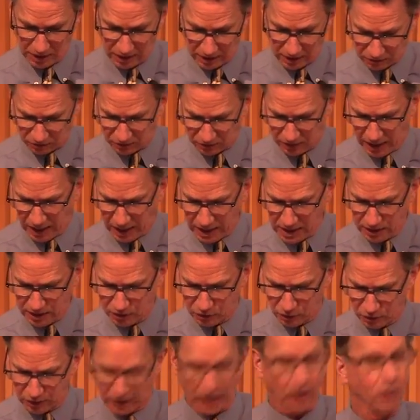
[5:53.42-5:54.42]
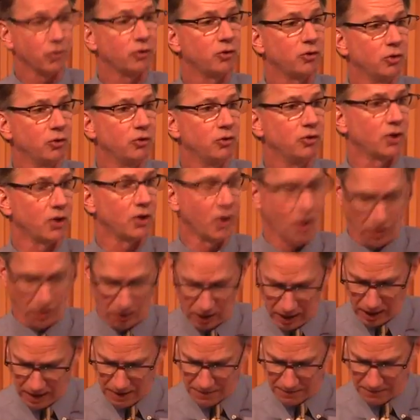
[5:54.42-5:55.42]
next day he took out 2
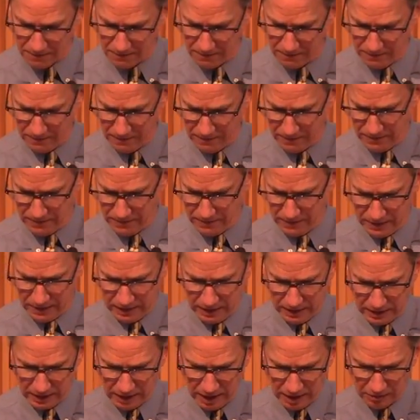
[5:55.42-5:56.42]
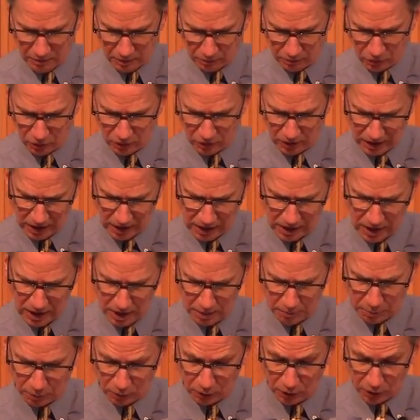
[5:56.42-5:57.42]
denarii and gave them to the
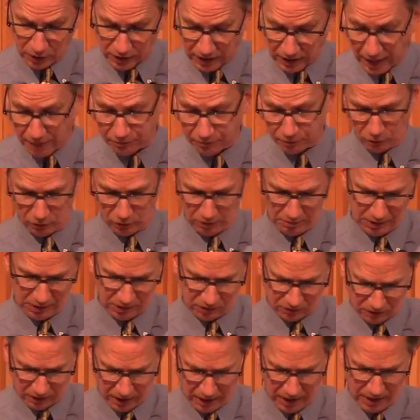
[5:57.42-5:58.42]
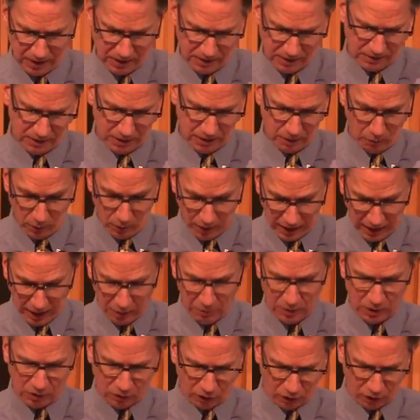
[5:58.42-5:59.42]
innkeeper. 'Look after him,' he said. 'And when I
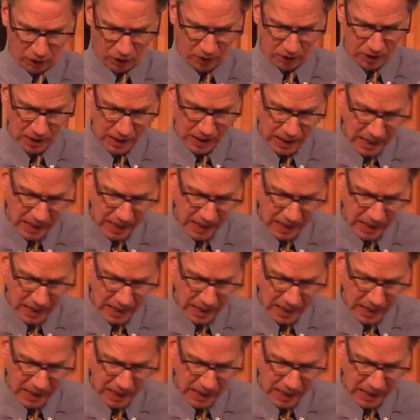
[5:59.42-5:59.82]
return,